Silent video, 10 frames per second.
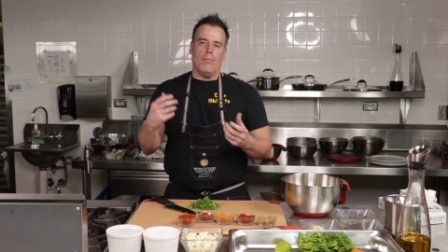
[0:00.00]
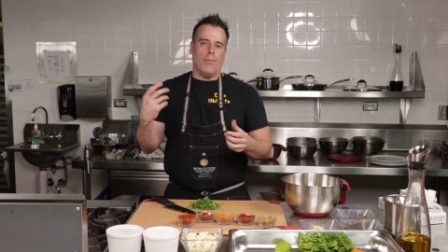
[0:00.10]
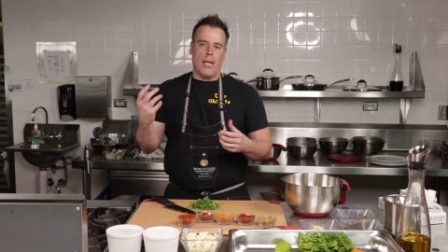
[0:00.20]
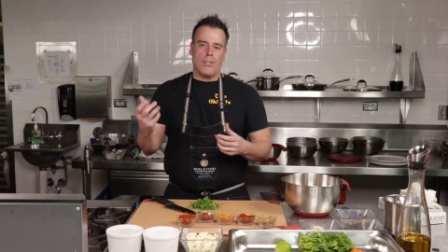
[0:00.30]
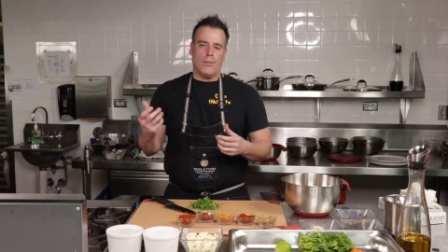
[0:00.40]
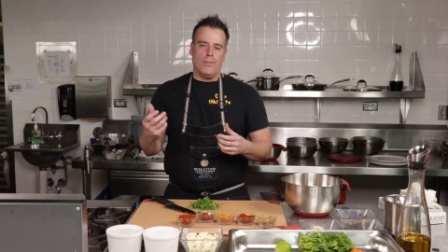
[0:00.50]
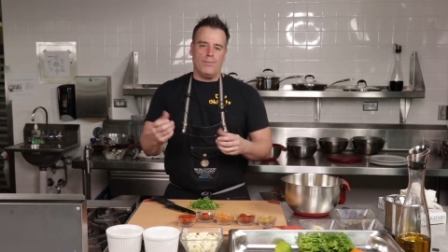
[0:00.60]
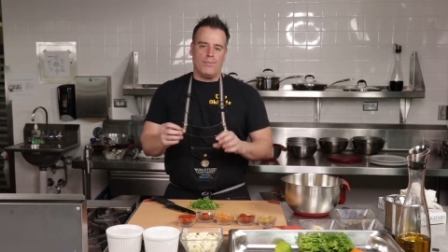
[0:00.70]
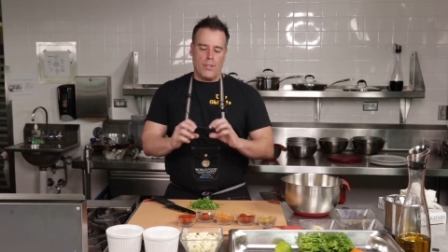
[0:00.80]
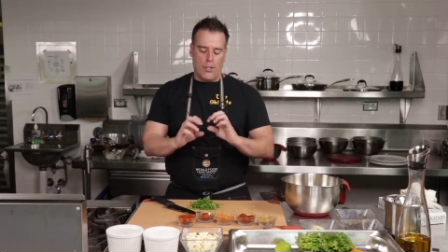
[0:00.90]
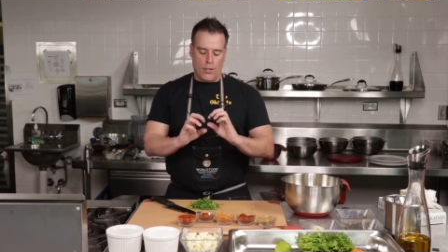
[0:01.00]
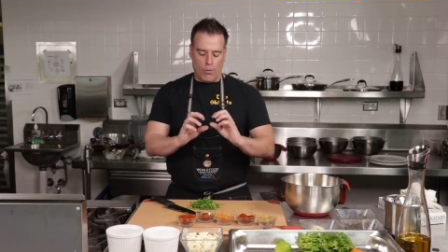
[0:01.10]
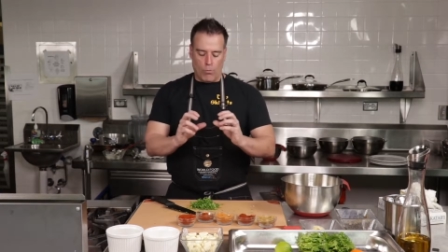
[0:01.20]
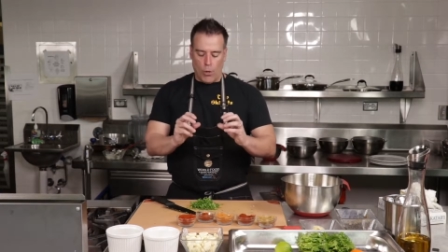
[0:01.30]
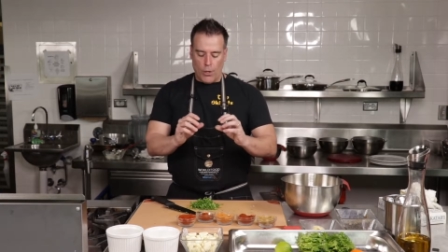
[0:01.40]
basil. You
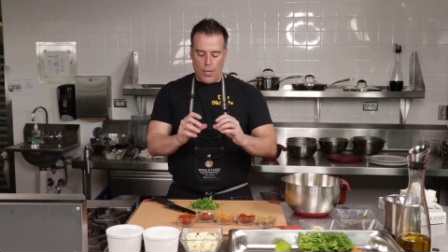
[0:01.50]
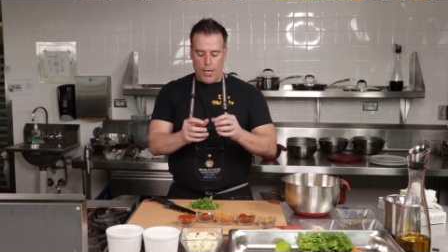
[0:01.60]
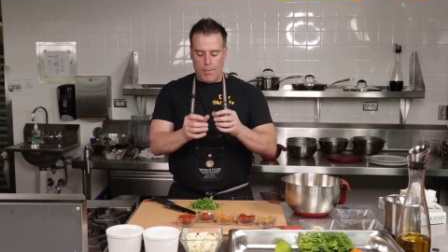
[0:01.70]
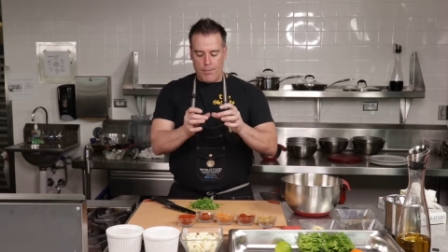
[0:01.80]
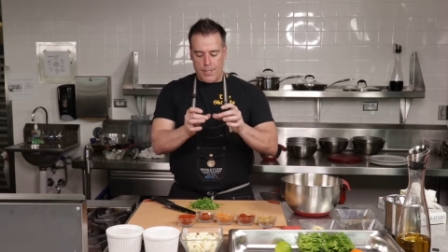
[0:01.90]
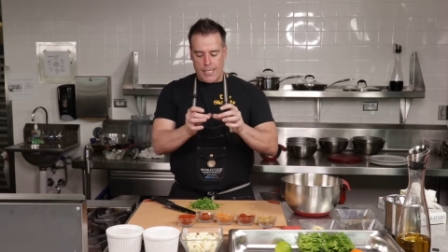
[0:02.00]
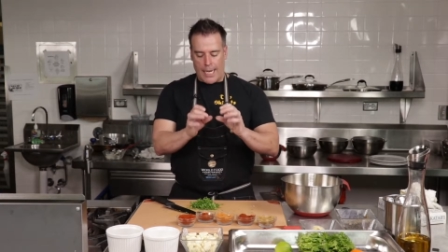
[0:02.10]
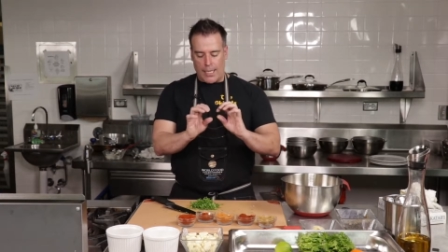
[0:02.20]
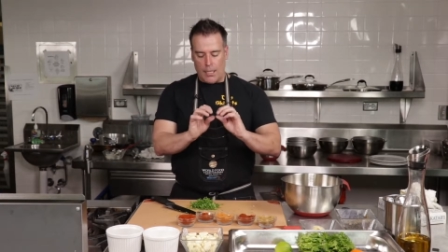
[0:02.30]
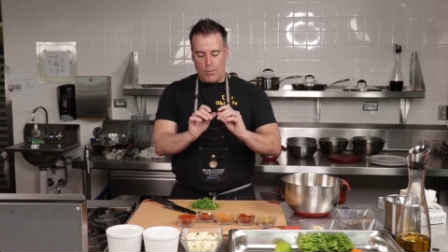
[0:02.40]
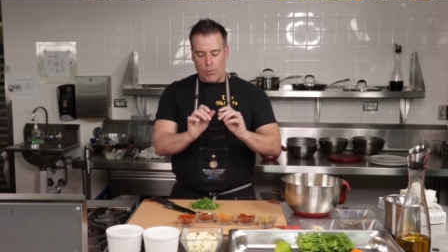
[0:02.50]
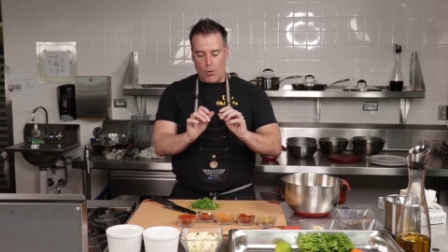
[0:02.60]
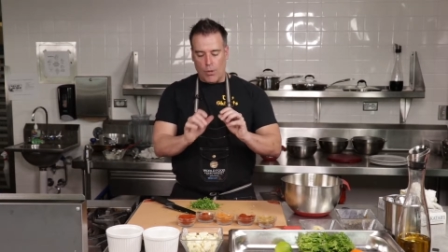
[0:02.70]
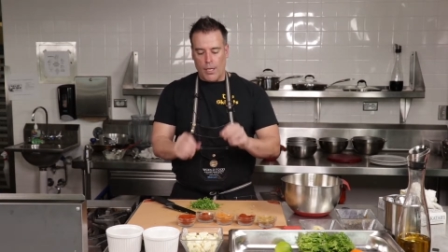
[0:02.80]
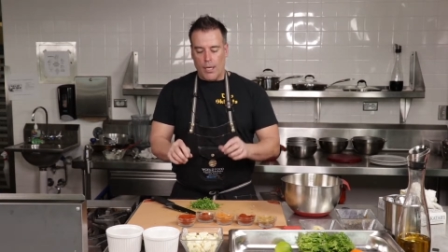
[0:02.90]
could roll it up, stack it up,
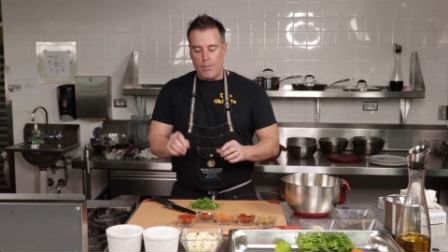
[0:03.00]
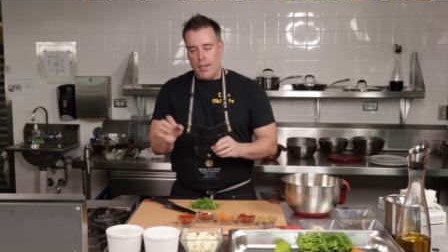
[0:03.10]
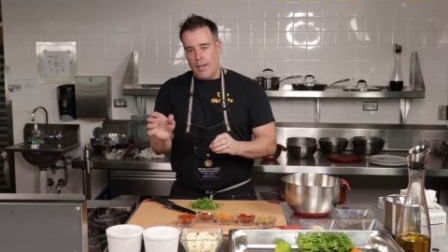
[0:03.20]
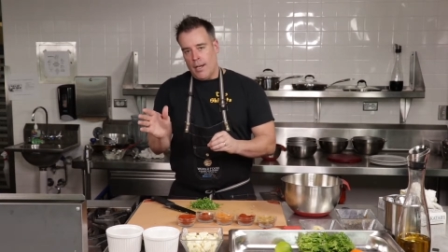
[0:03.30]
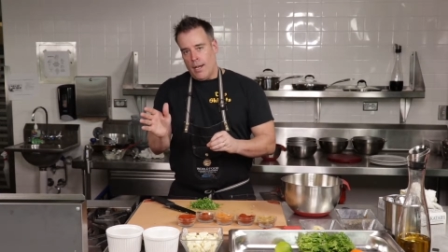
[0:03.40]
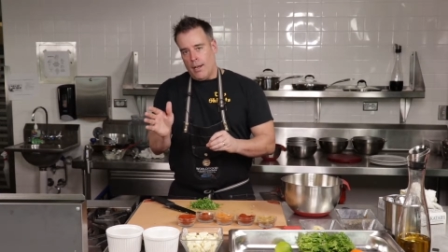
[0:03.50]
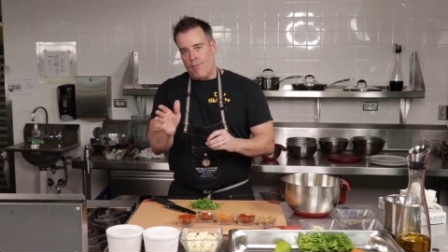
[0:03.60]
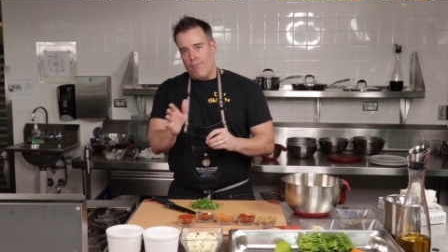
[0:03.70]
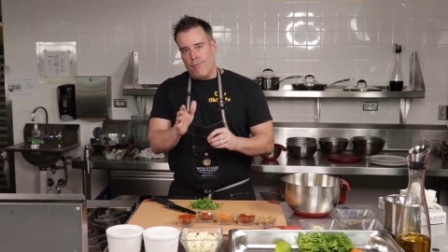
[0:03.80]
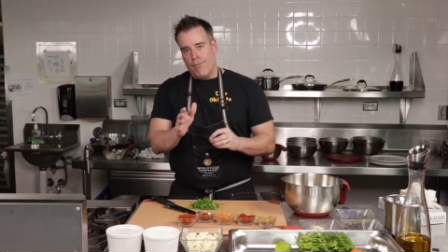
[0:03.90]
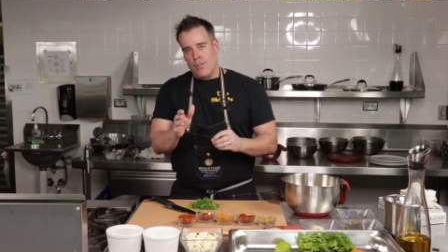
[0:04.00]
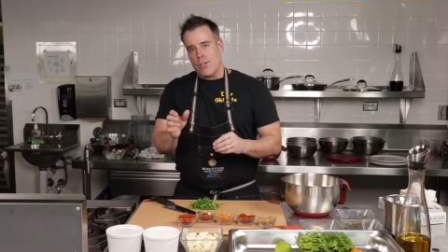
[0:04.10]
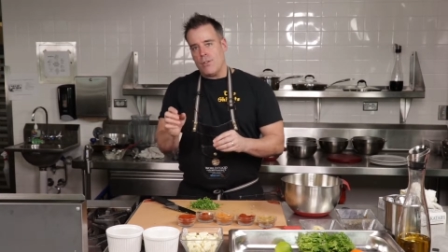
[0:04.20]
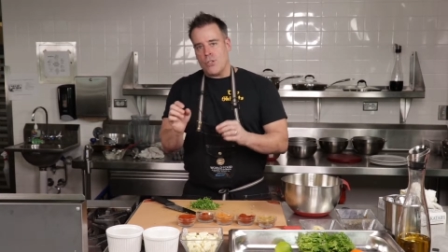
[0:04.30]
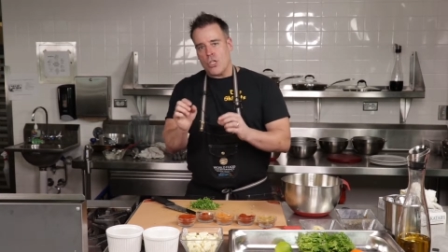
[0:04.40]
roll it up, and
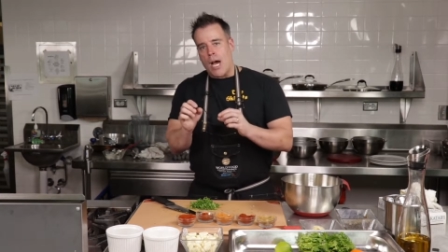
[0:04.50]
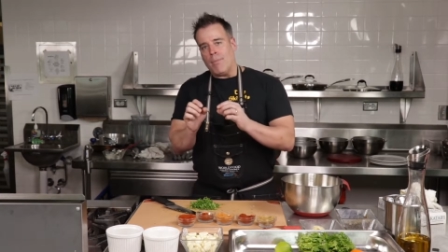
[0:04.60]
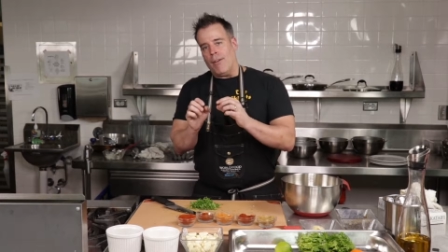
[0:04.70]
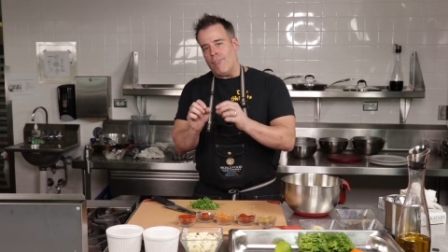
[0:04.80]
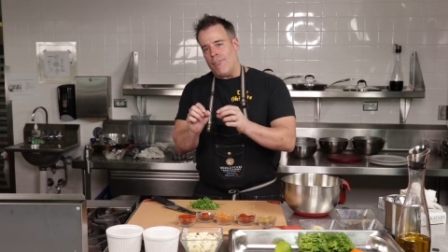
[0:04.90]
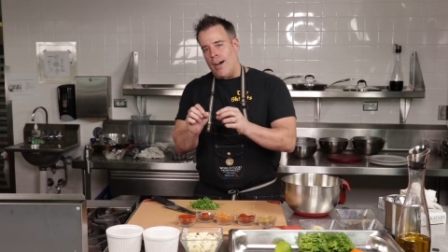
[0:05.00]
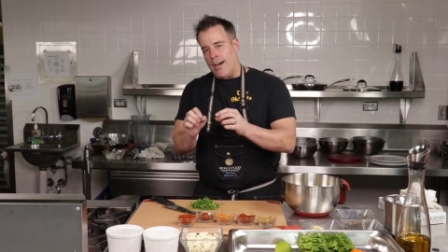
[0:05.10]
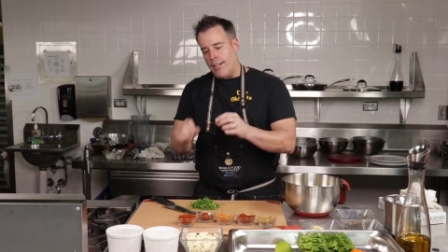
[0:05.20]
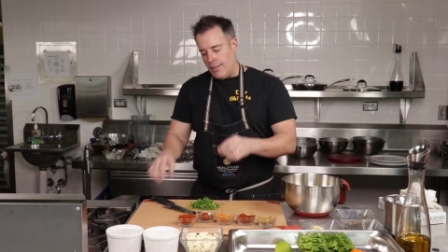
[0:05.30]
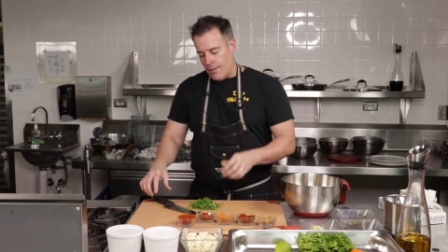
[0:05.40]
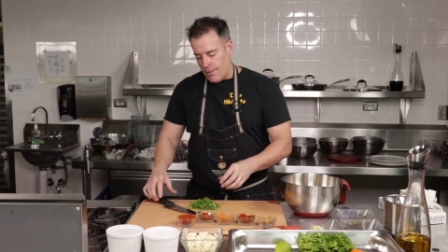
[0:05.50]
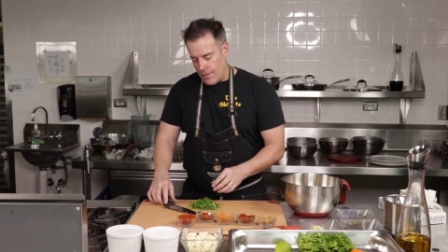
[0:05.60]
chop it fine,